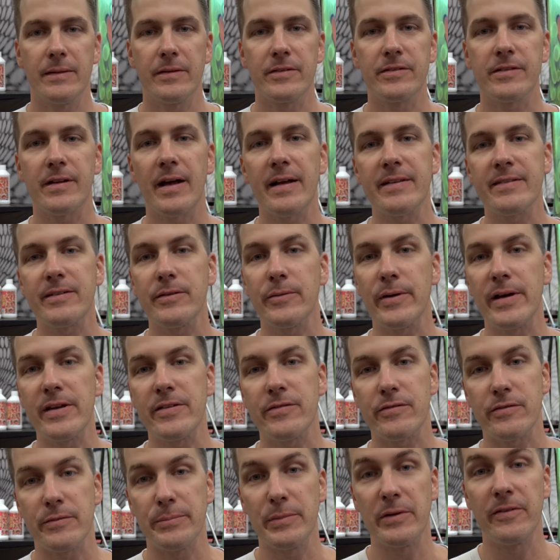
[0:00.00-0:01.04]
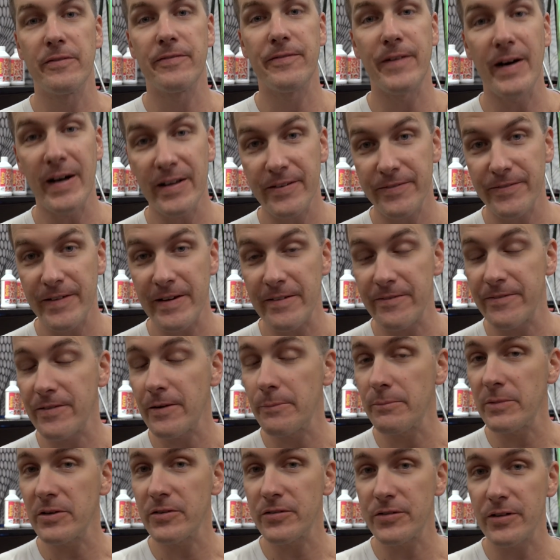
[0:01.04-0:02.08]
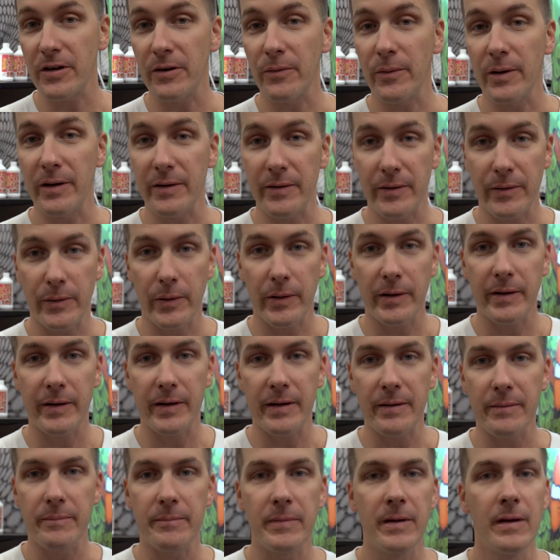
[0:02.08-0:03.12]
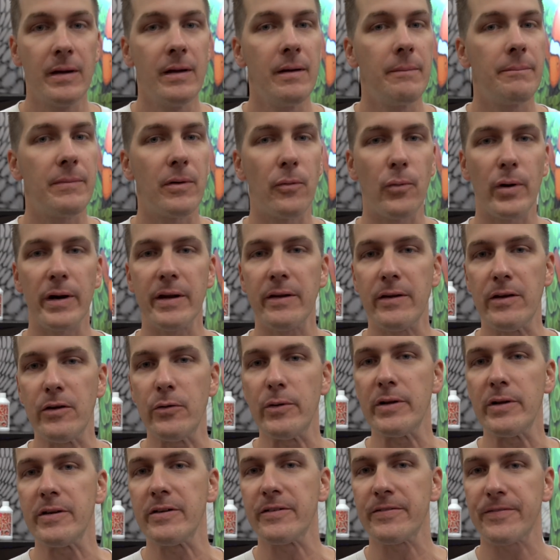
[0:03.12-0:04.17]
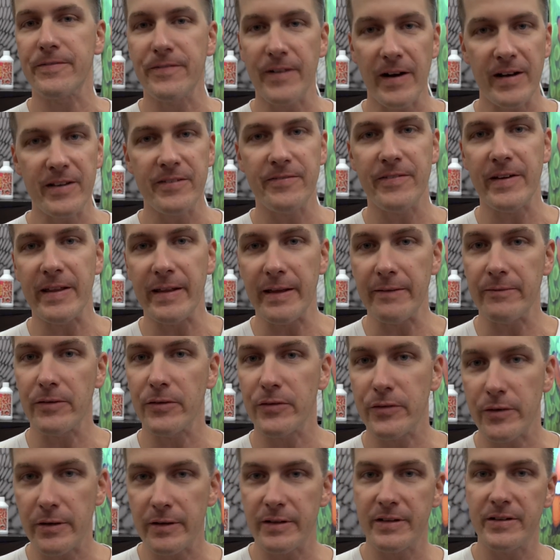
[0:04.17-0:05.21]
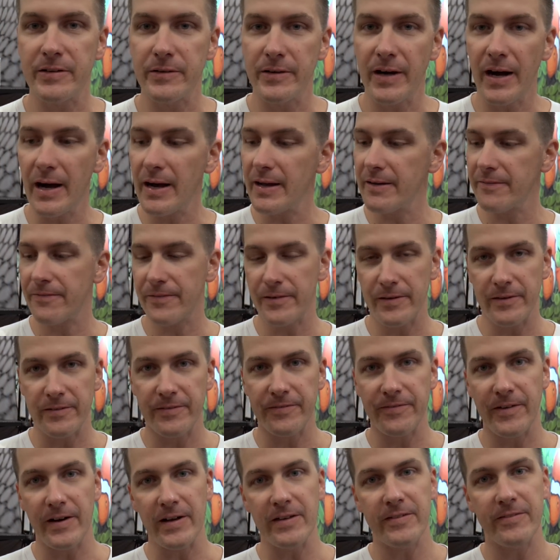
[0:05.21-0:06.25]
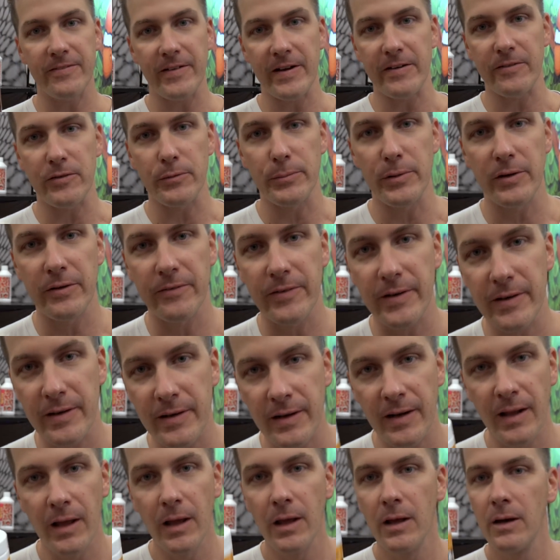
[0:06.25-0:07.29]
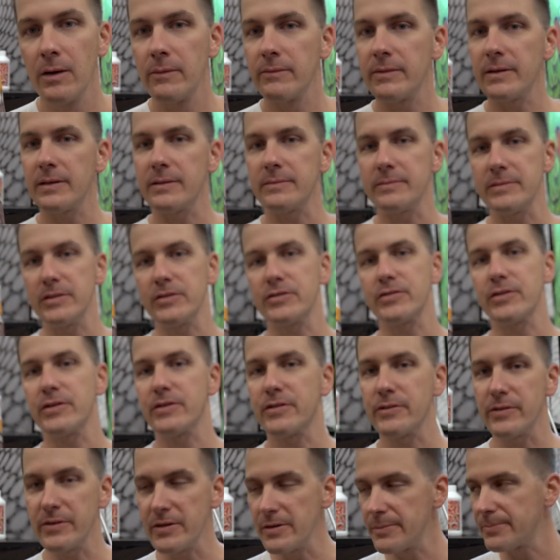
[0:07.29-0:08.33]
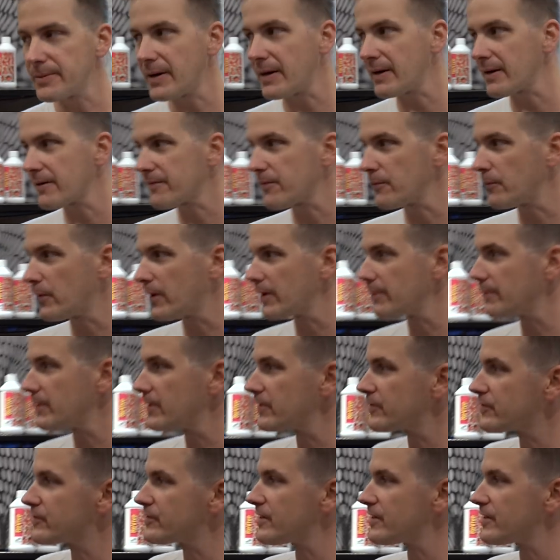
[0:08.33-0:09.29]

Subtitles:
There's lots of ways to remove phosphate from your saltwater aquarium. But what do you do when your phosphate levels are too high for your phosphate remover? Well, you turn to a new product from one of the most